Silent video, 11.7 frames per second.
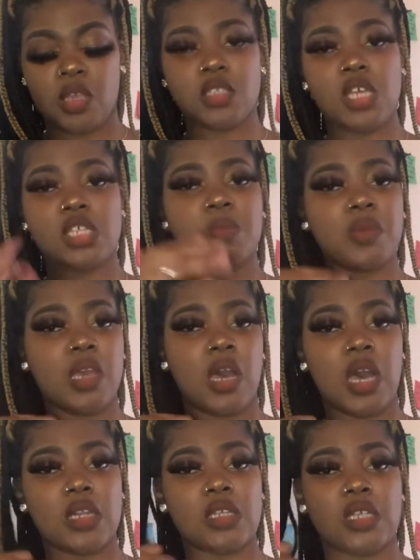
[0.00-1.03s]
just being
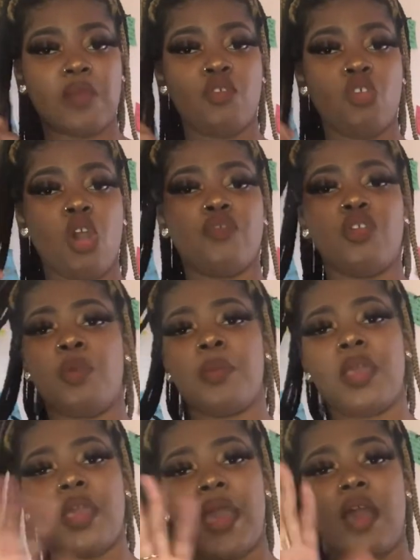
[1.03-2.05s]
honest, if you go over your
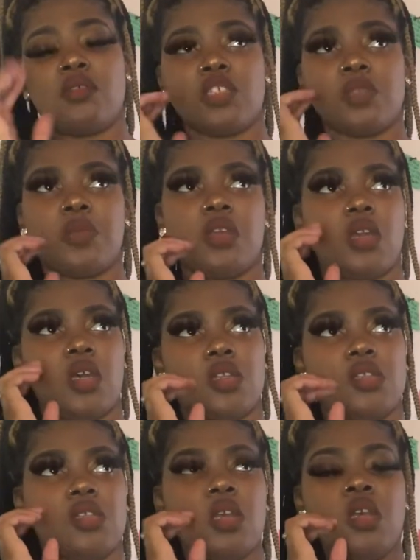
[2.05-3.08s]
main house, just being
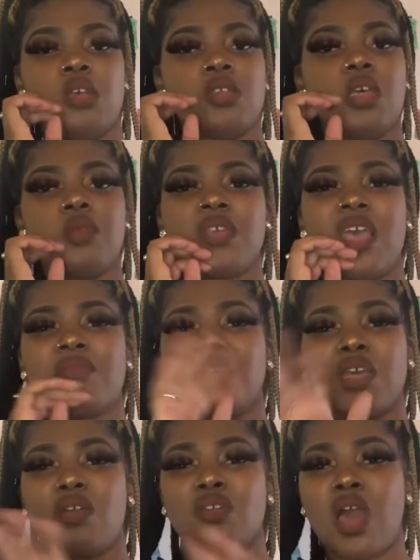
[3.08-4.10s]
honest, sometimes they
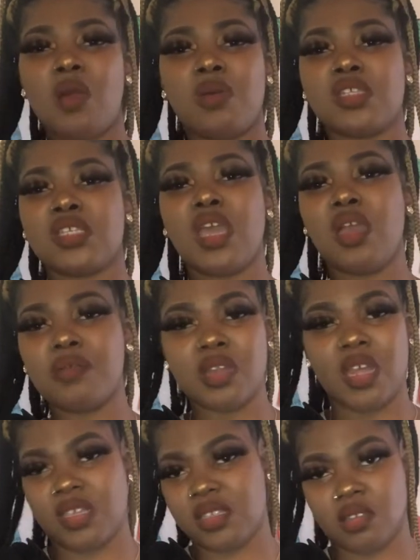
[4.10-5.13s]
don't always carry
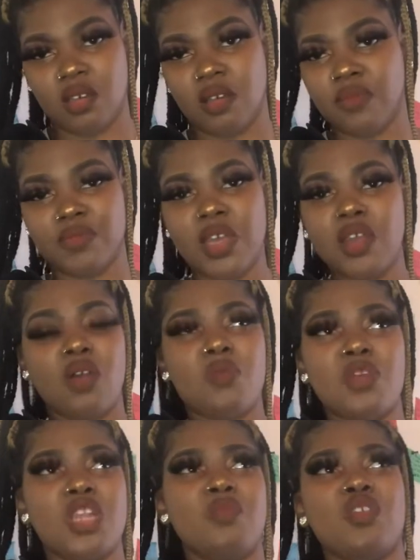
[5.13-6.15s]
that stuff. They don't
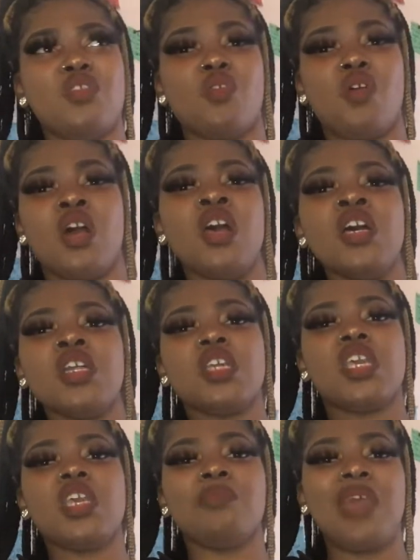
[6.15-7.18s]
really be knowing to
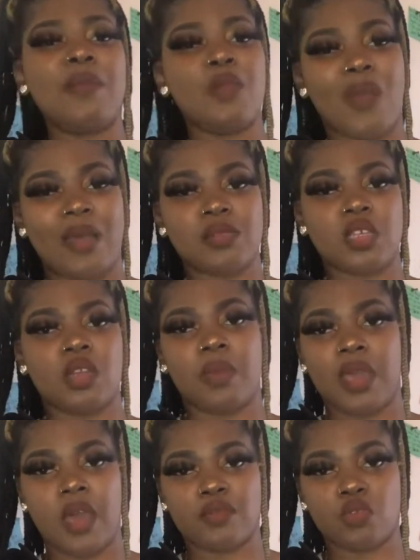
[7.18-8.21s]
keep baby wipes in the
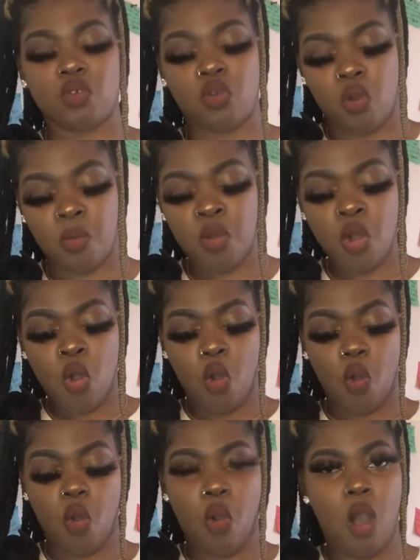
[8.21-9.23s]
bathroom
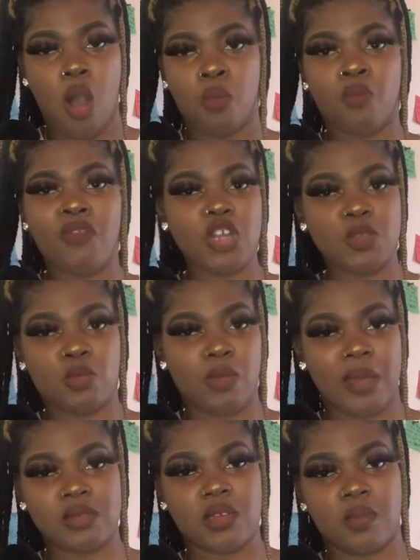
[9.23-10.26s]
or flushable
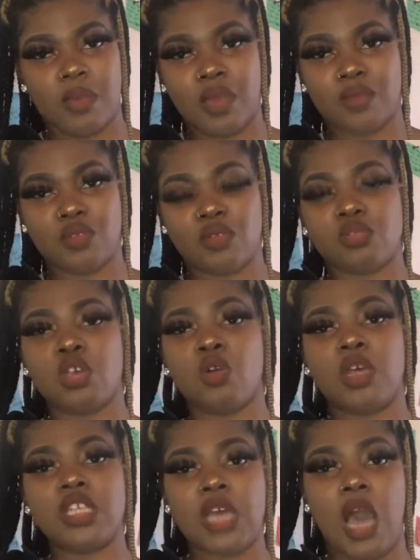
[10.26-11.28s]
wipes in the bathroom. So
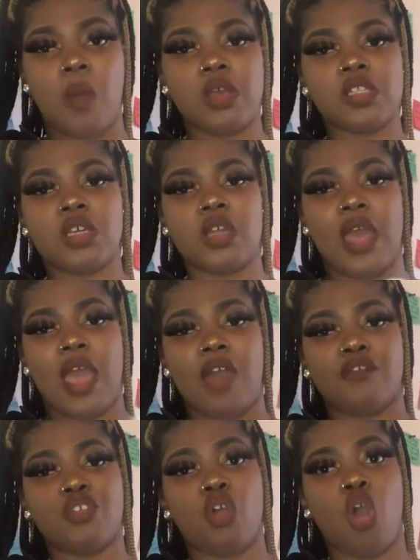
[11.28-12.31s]
it's always good to
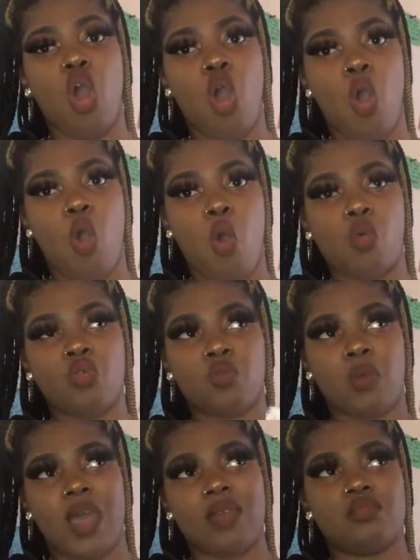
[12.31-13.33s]
have your own
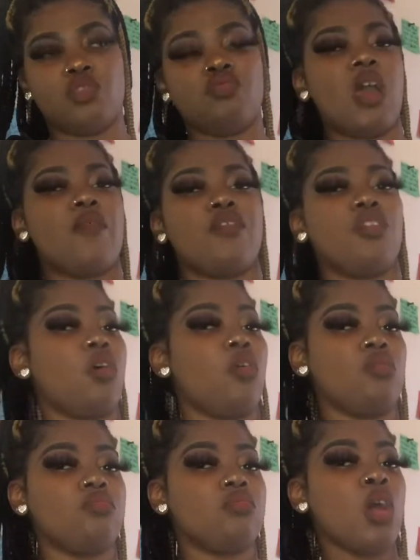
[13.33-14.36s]
wipes. You never know